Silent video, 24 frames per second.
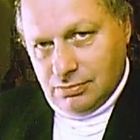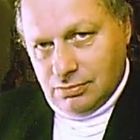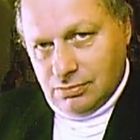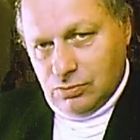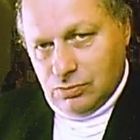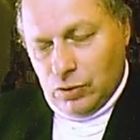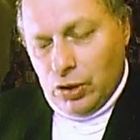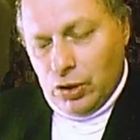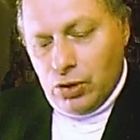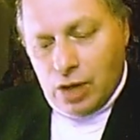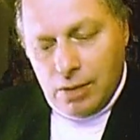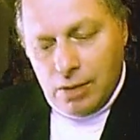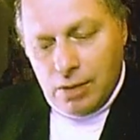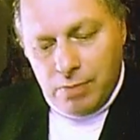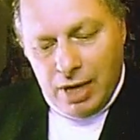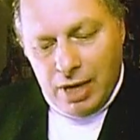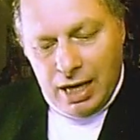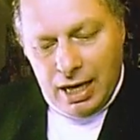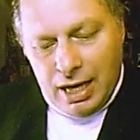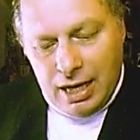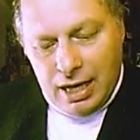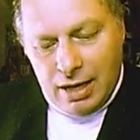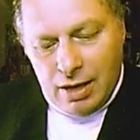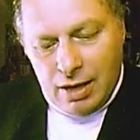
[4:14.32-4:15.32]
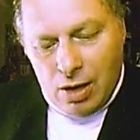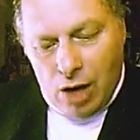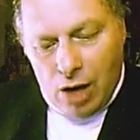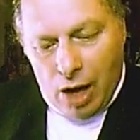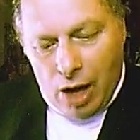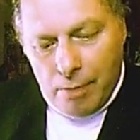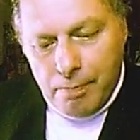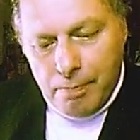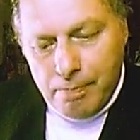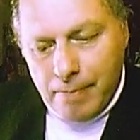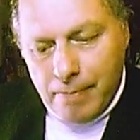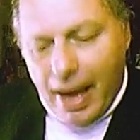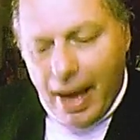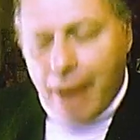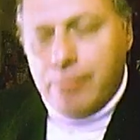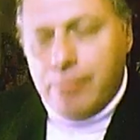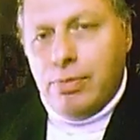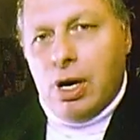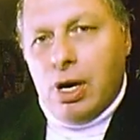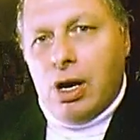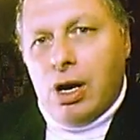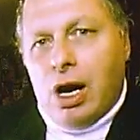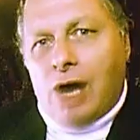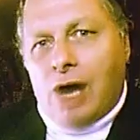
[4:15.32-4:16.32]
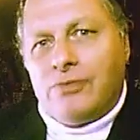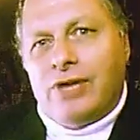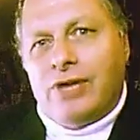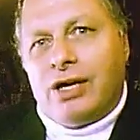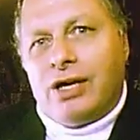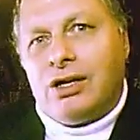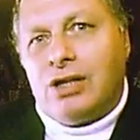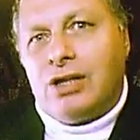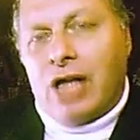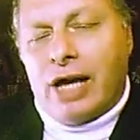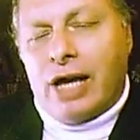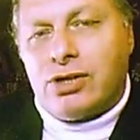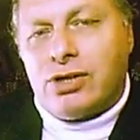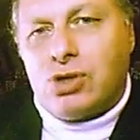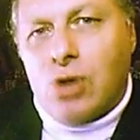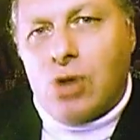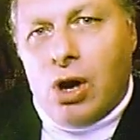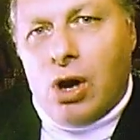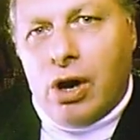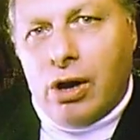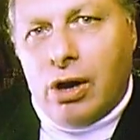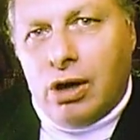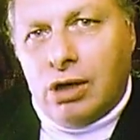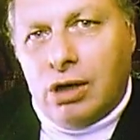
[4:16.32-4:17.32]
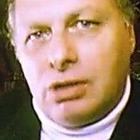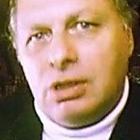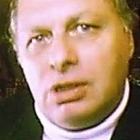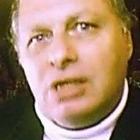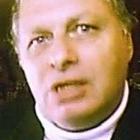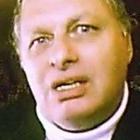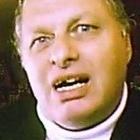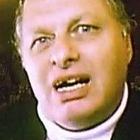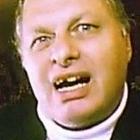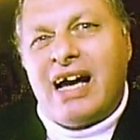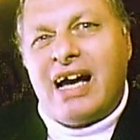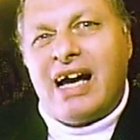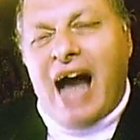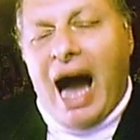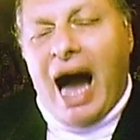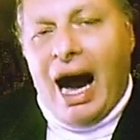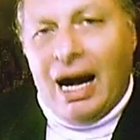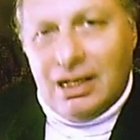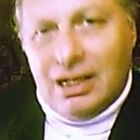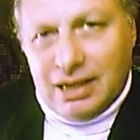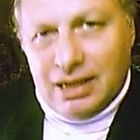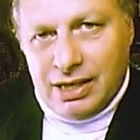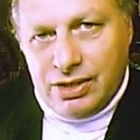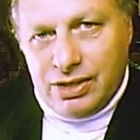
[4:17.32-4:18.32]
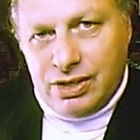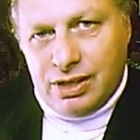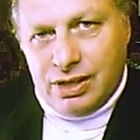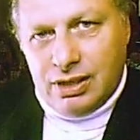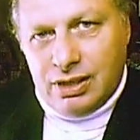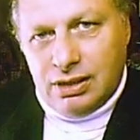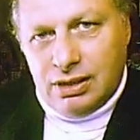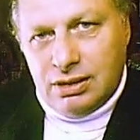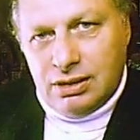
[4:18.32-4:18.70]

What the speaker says: You can be a member of the Electoral College.